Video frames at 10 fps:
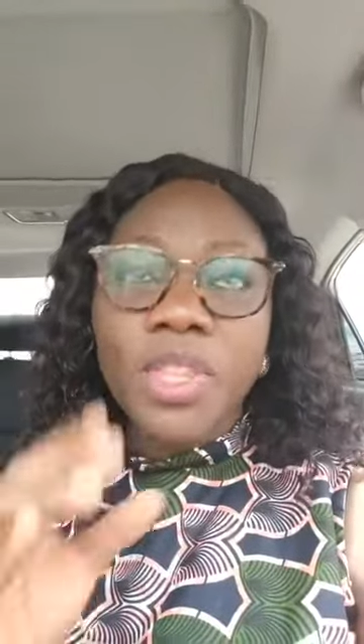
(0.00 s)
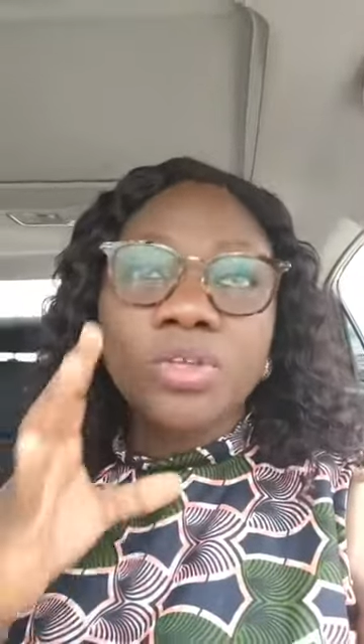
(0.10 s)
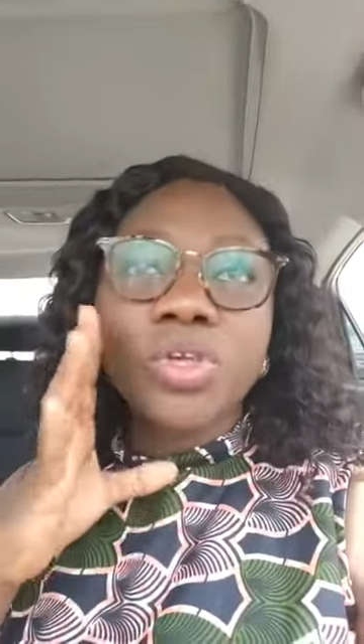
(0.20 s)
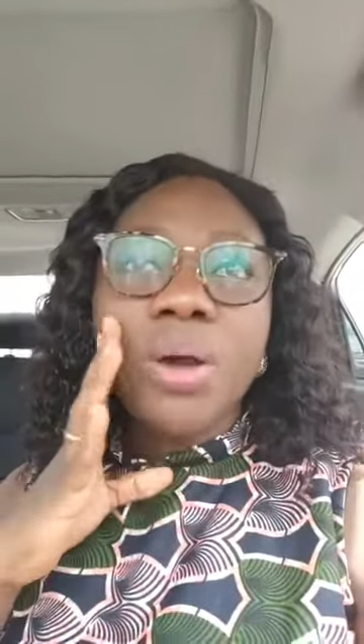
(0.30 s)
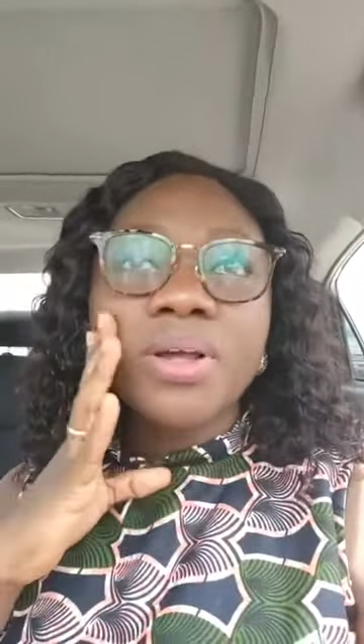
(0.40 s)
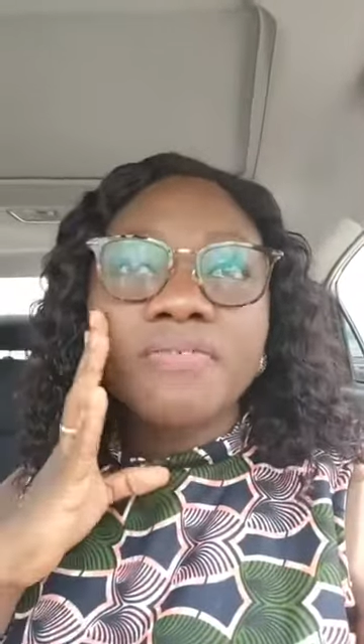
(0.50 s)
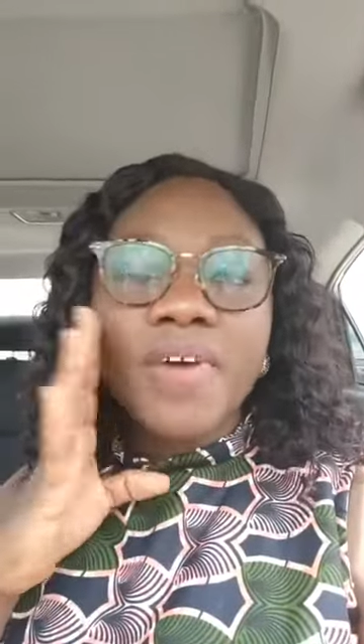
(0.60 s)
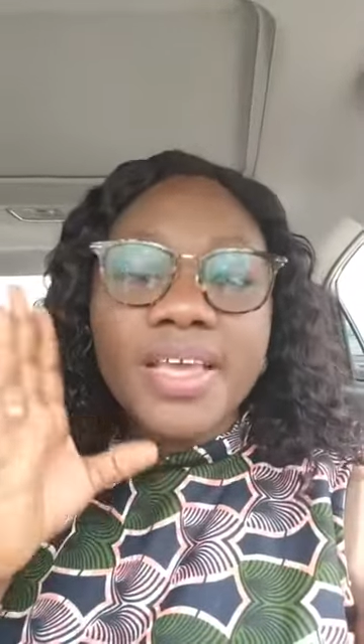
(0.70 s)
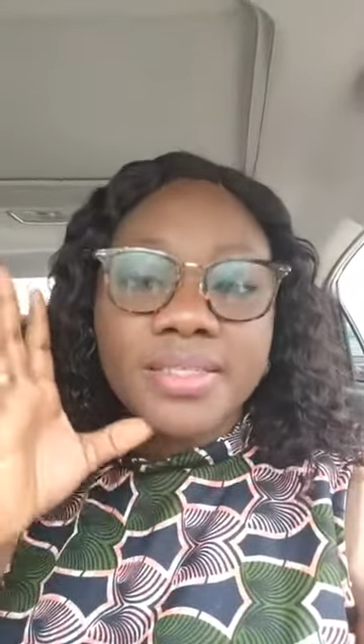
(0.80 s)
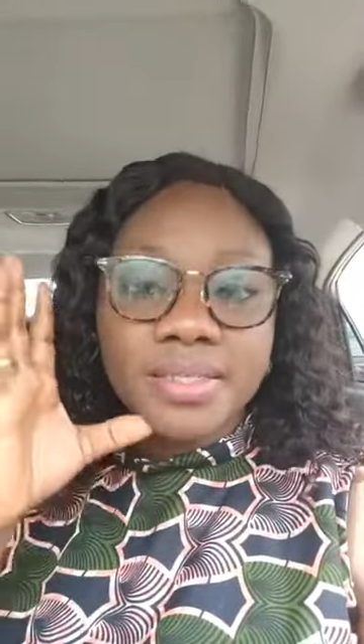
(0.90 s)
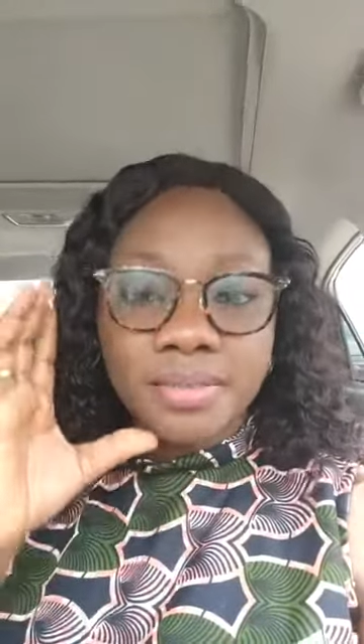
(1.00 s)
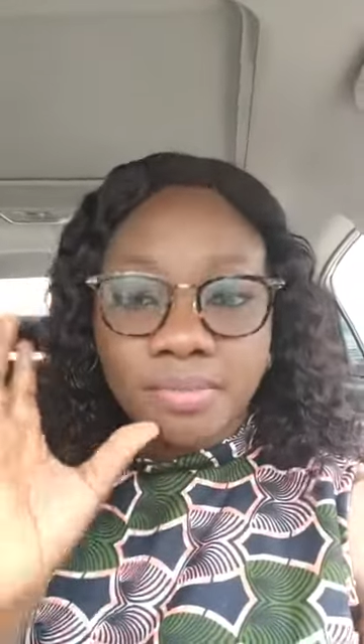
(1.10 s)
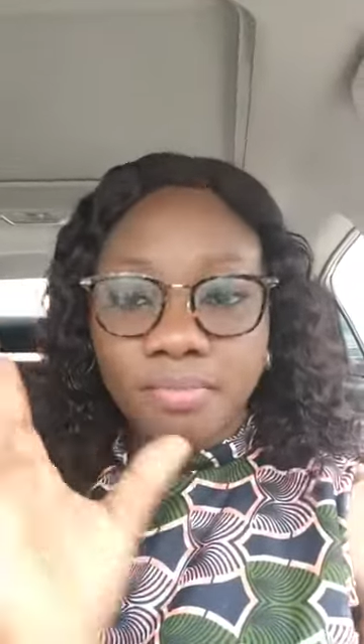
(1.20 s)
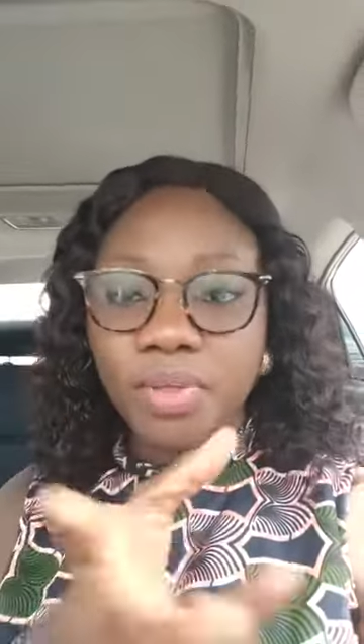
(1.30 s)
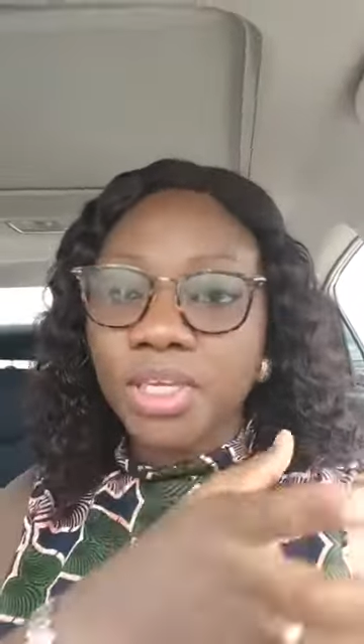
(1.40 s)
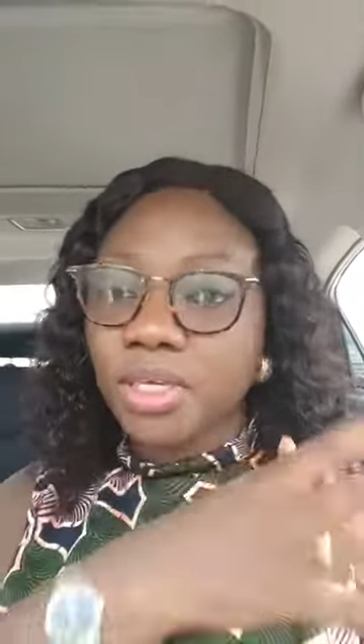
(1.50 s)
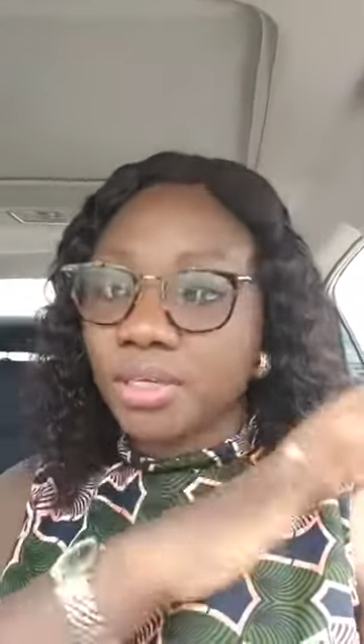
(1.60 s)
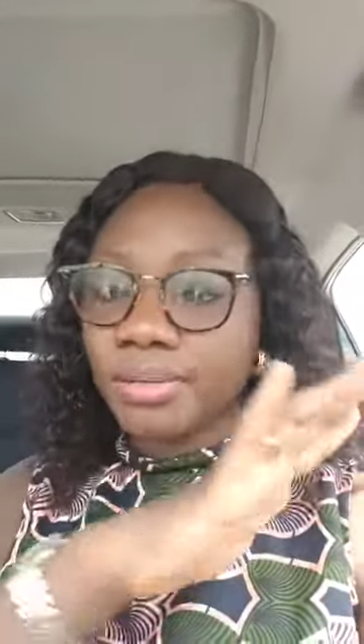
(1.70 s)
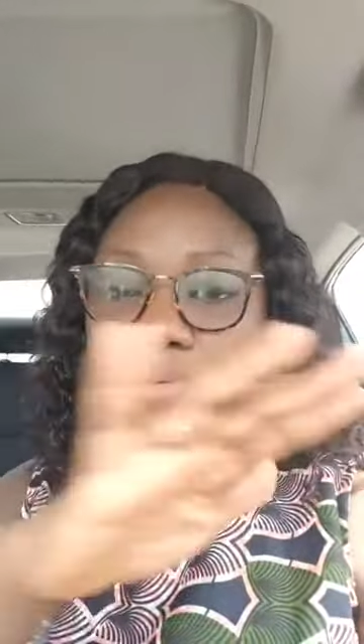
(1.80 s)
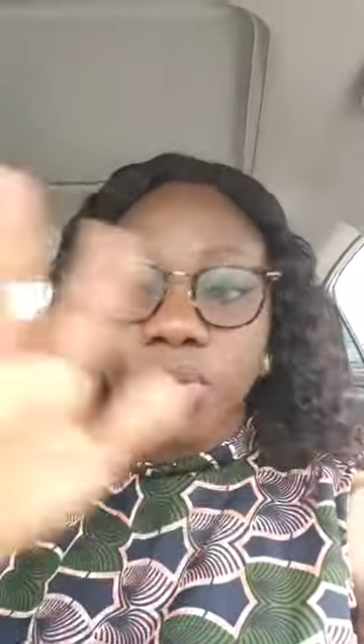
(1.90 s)
So our advice,
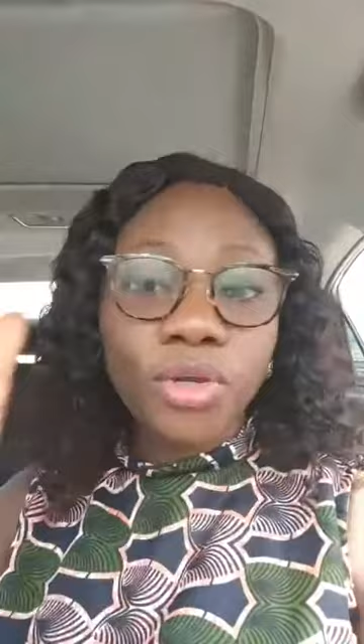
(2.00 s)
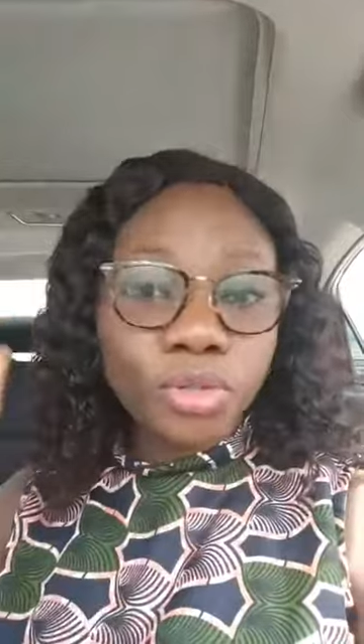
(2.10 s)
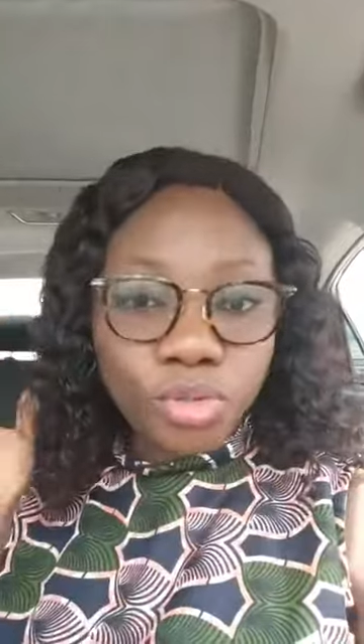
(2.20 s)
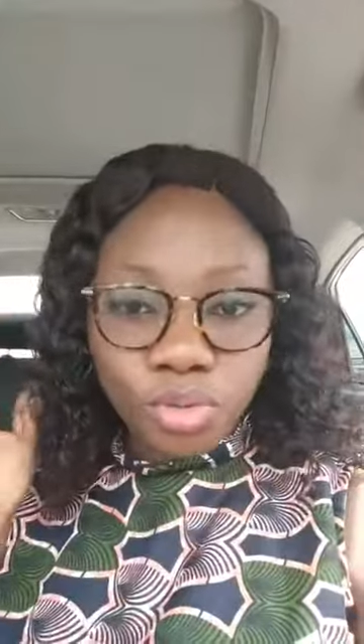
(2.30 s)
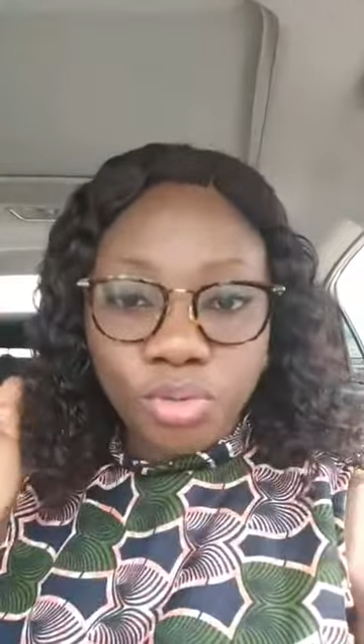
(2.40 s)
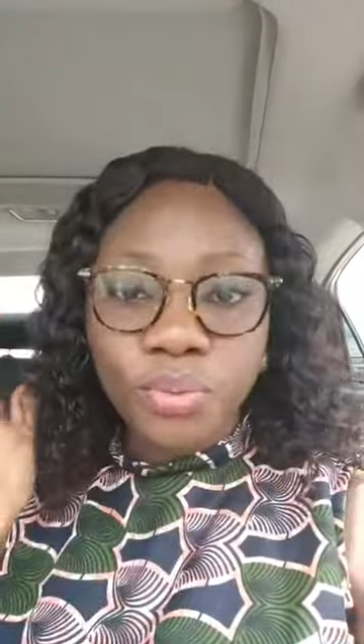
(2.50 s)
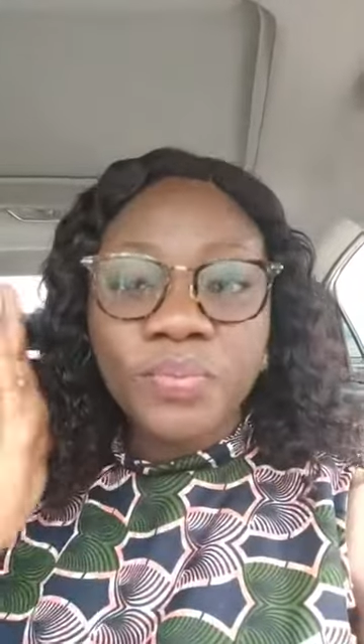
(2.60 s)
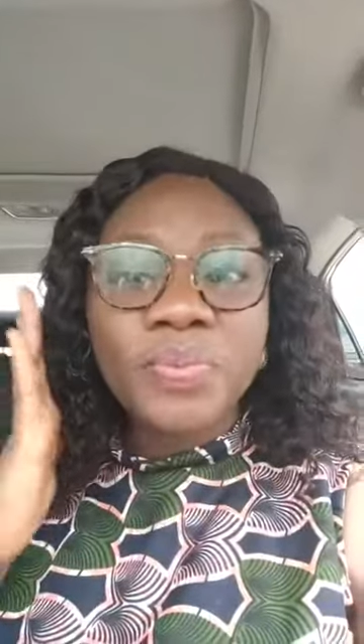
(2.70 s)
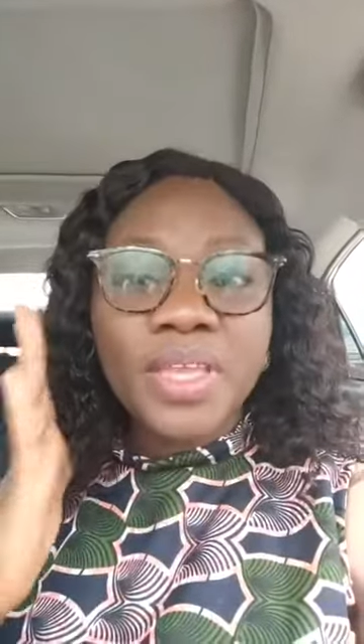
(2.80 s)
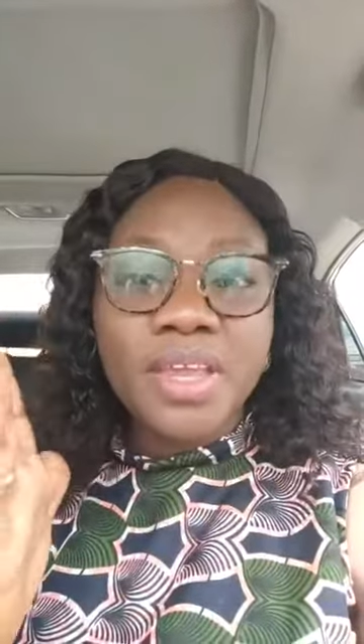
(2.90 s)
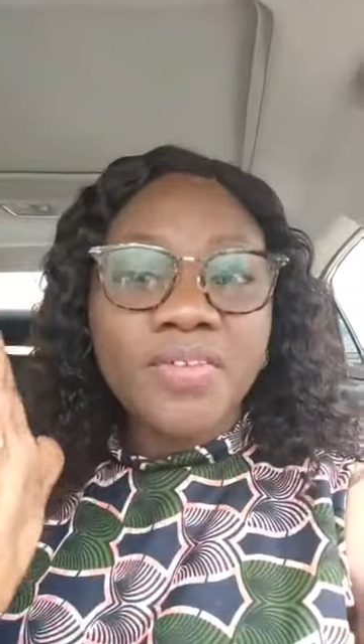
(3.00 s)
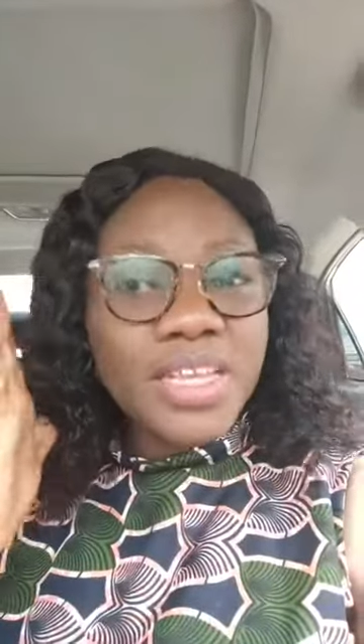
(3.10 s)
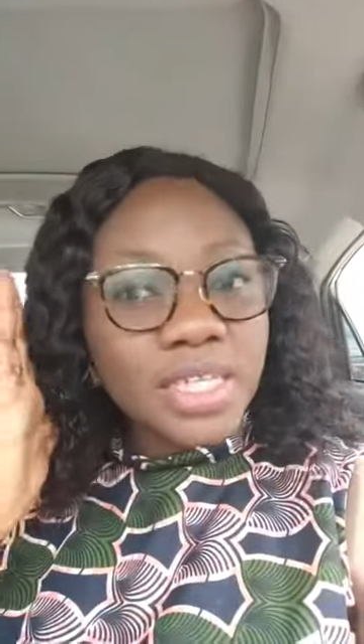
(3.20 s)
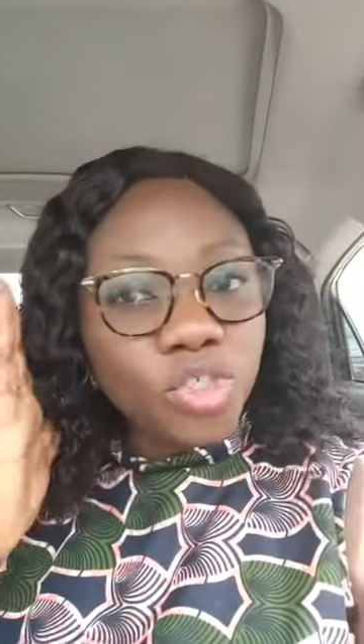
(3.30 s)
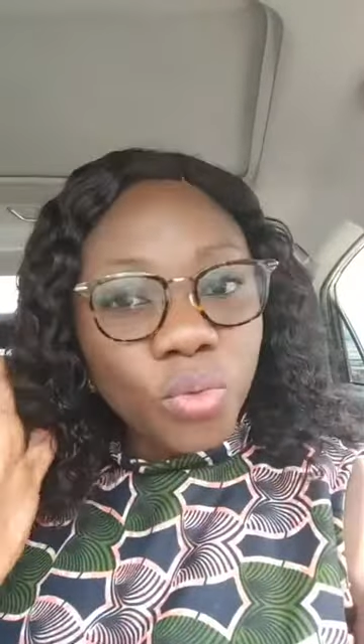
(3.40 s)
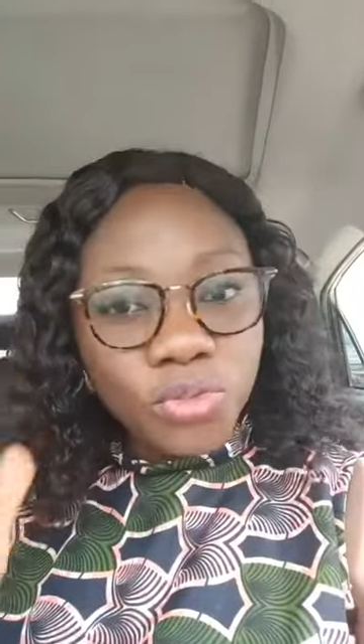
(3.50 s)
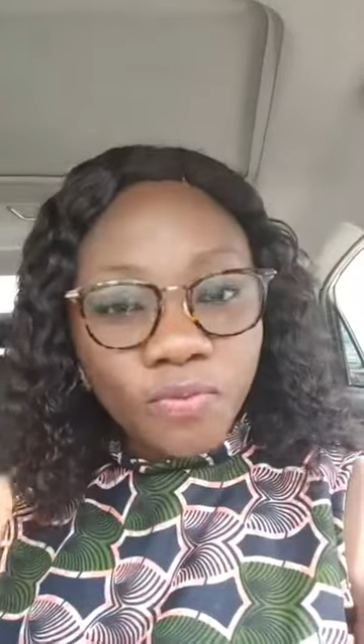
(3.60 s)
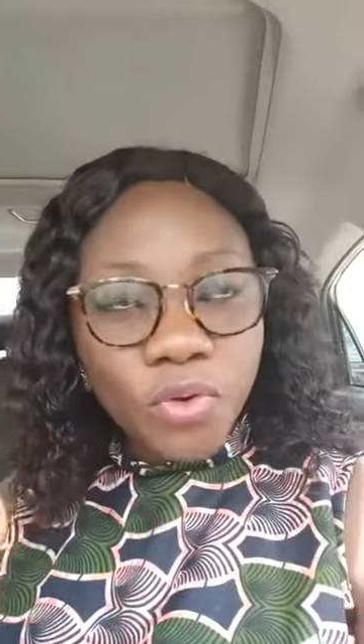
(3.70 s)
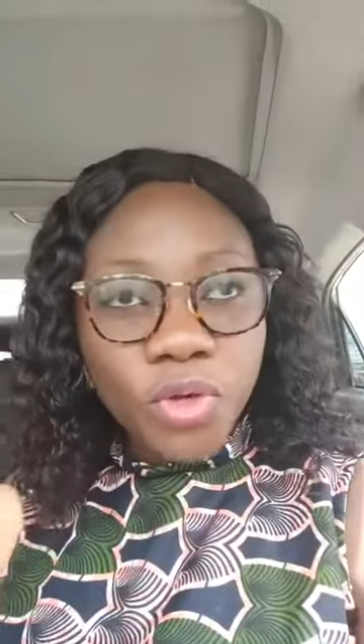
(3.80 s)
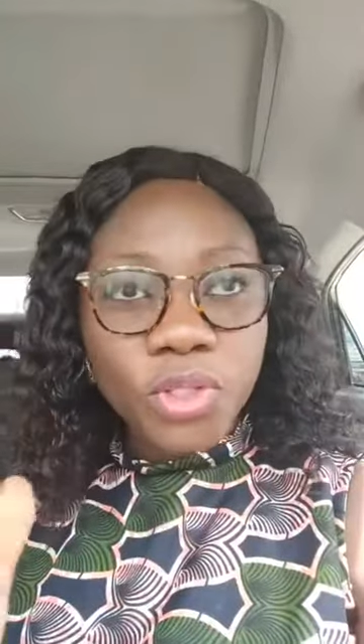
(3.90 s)
pick one or two areas that you want to
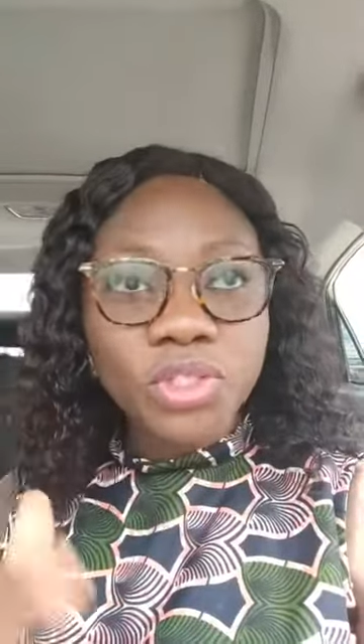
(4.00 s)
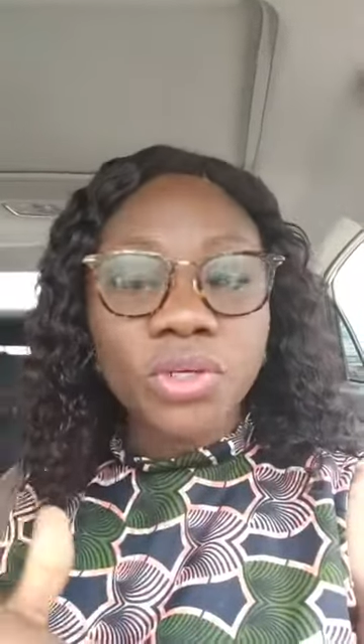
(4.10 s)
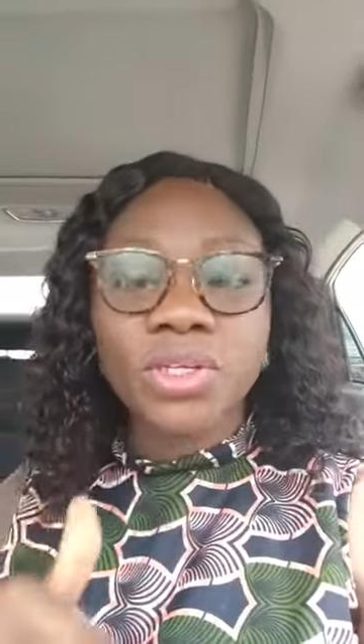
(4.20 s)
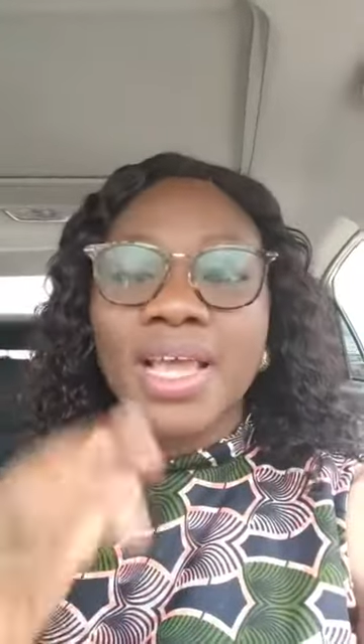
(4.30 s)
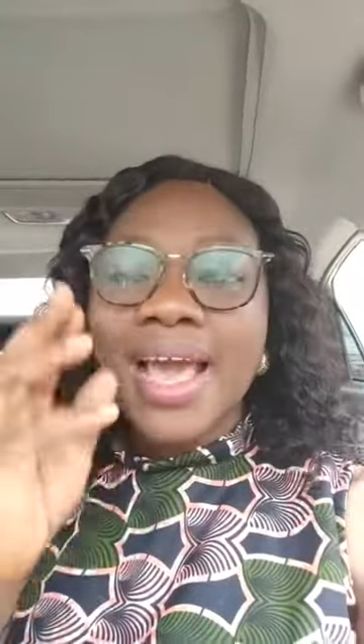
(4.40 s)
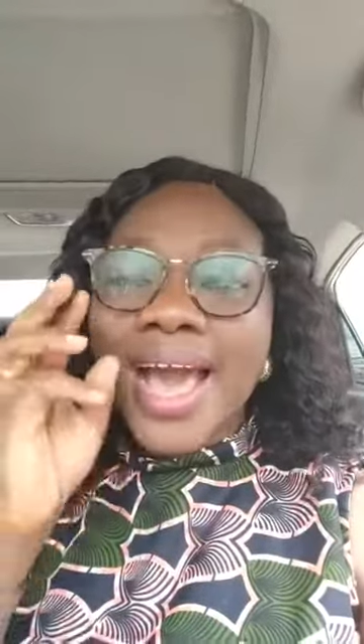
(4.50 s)
focus on,